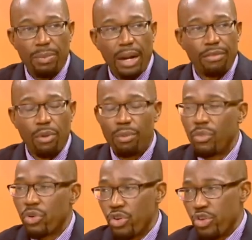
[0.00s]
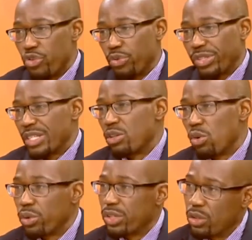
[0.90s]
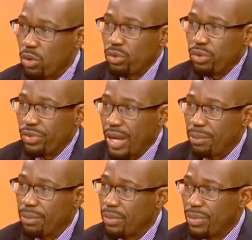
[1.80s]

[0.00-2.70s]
platform, you see loads and loads of them.